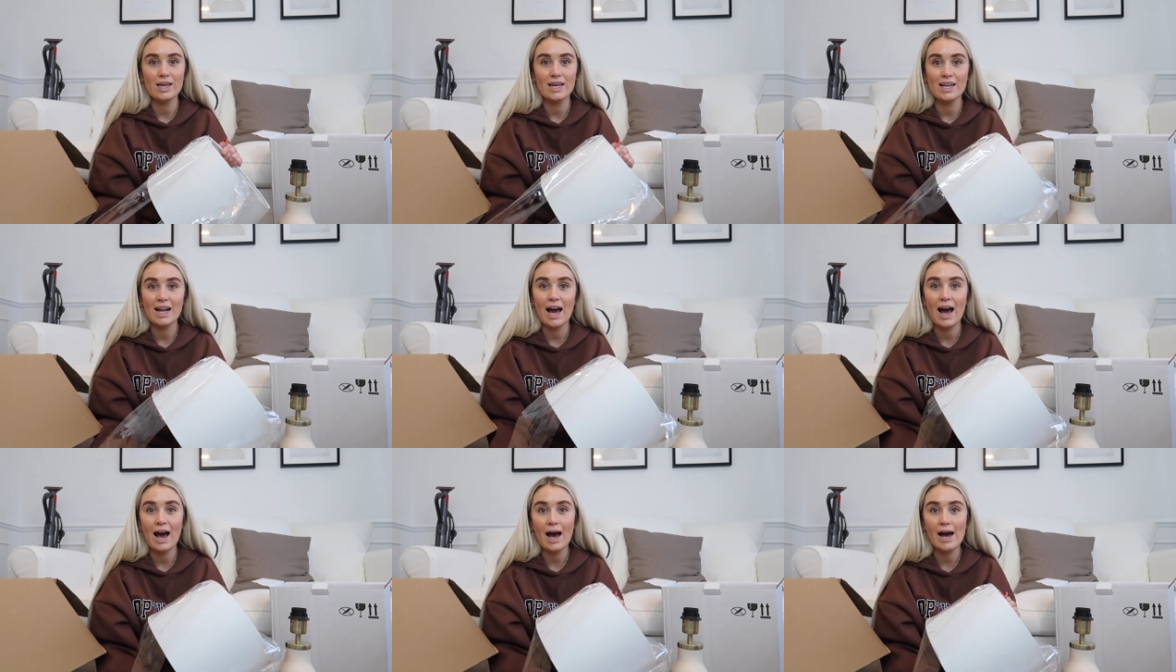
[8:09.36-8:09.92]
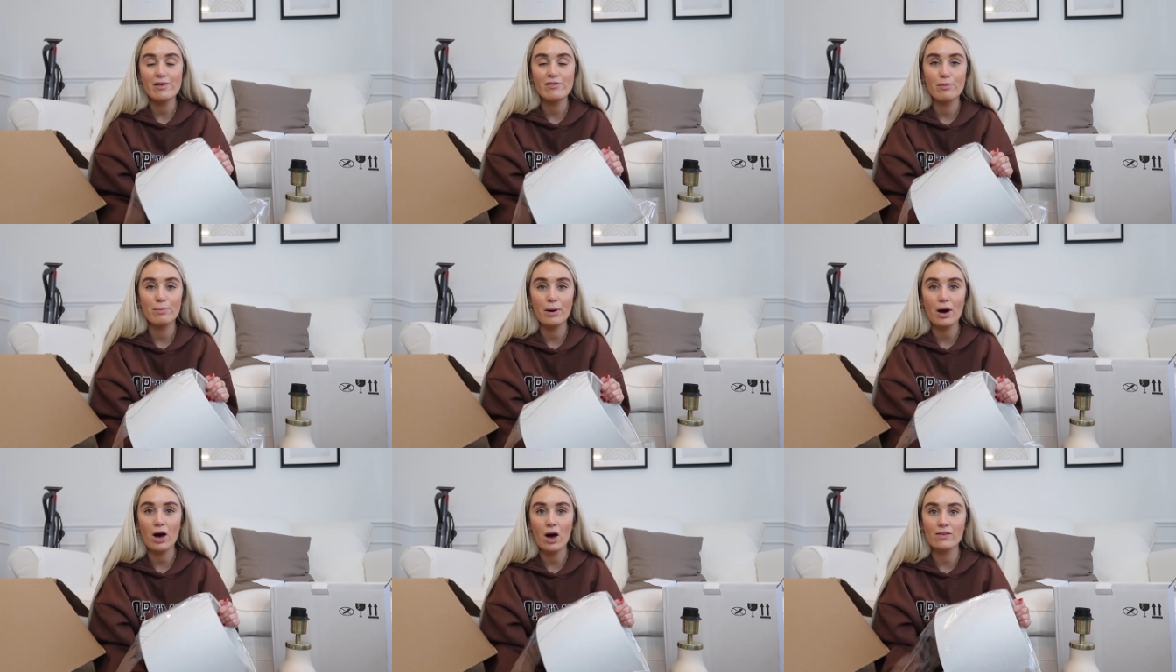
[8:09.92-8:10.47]
week and a half,
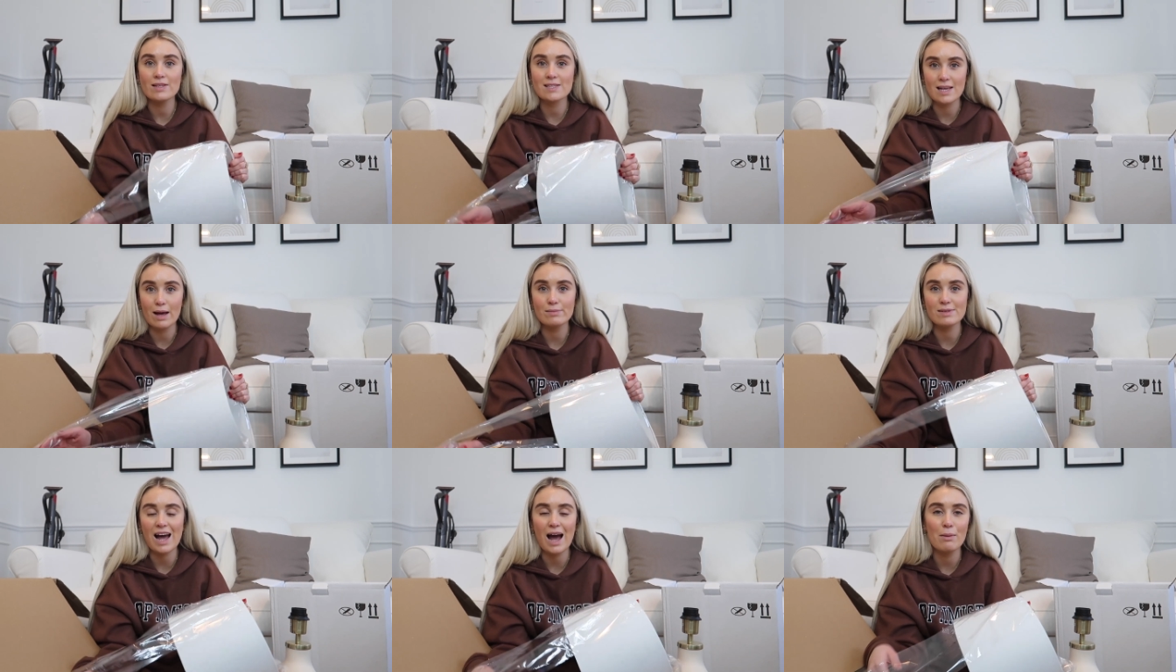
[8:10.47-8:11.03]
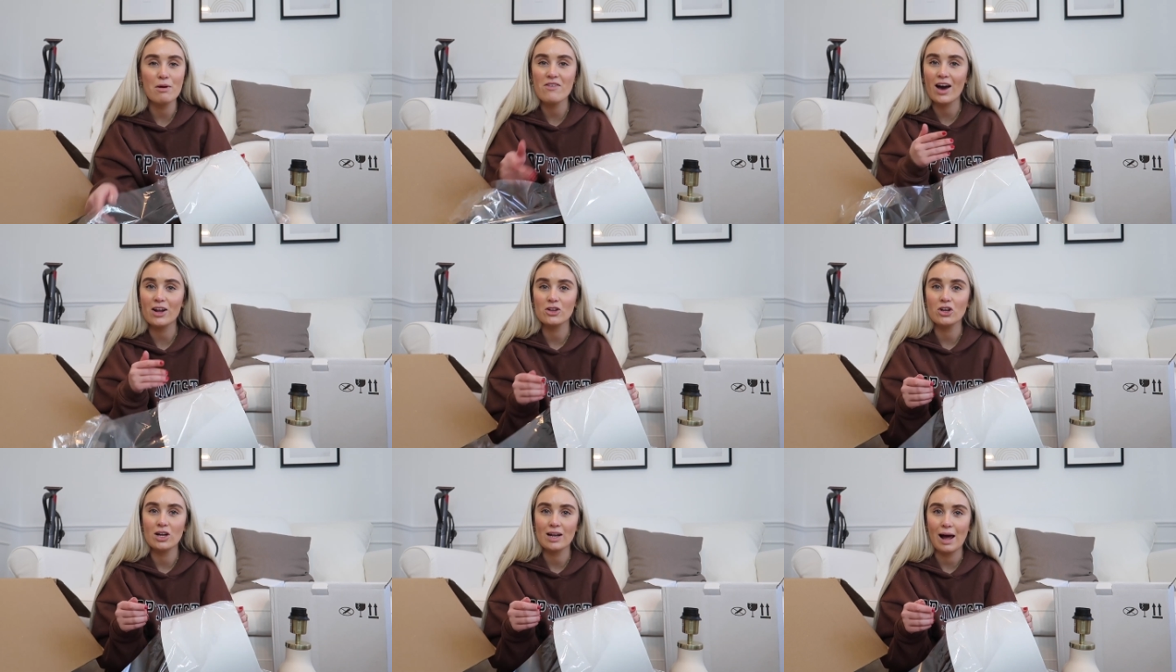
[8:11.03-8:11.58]
but at the same time we've
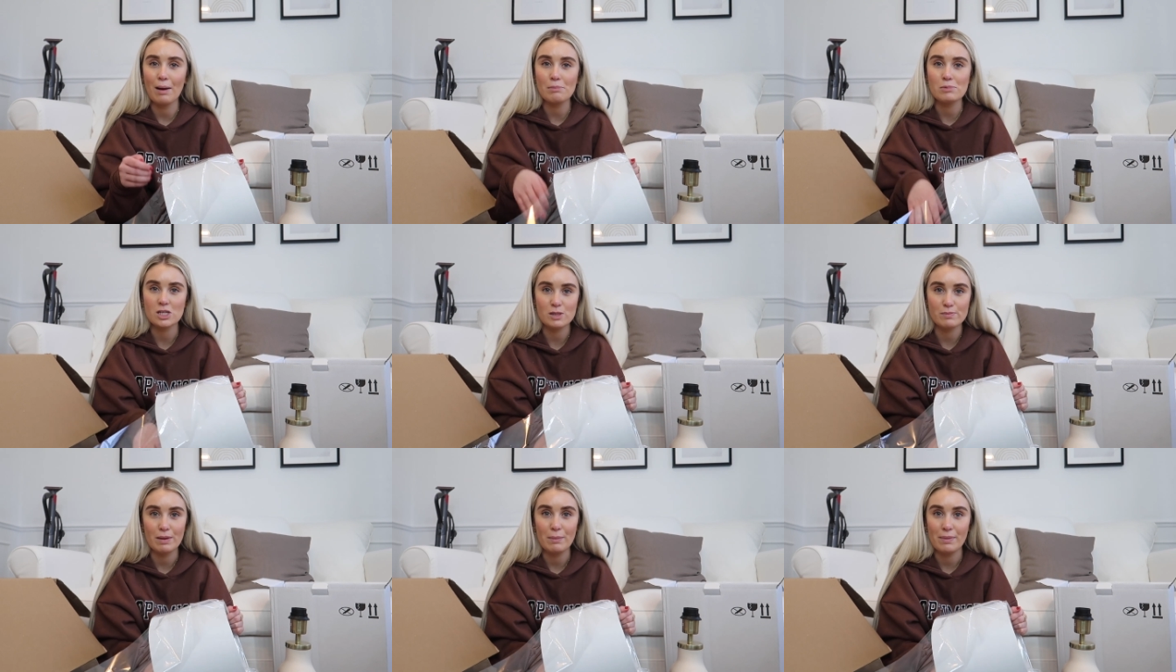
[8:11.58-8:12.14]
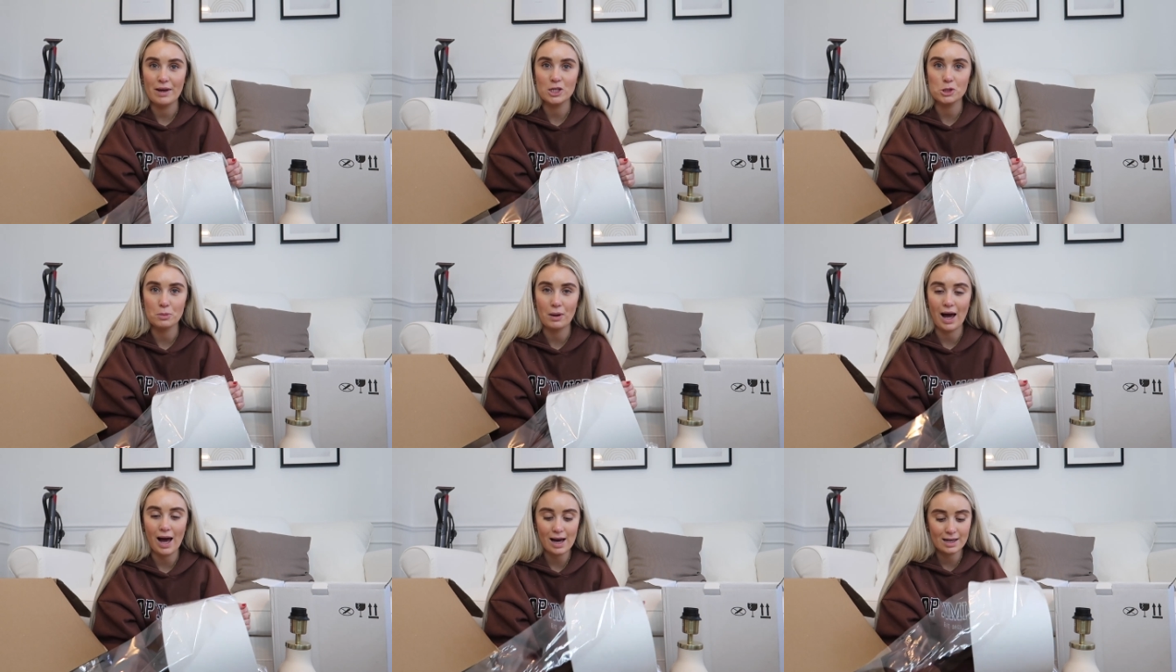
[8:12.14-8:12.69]
had no lamps, so it's been pitch
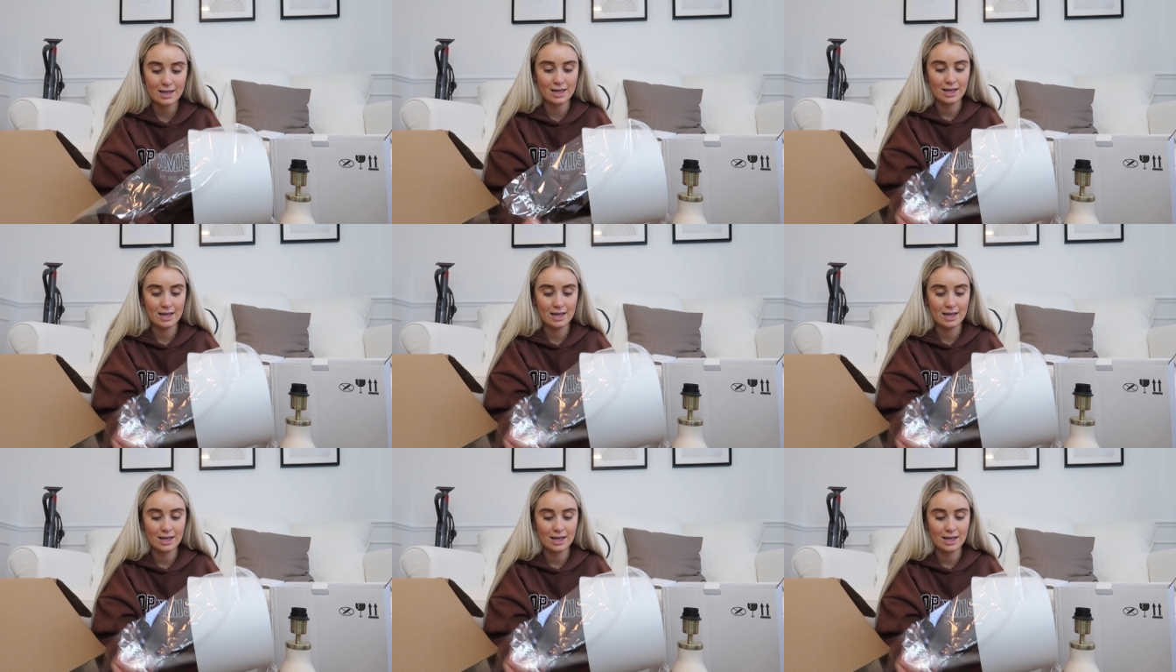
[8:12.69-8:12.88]
black.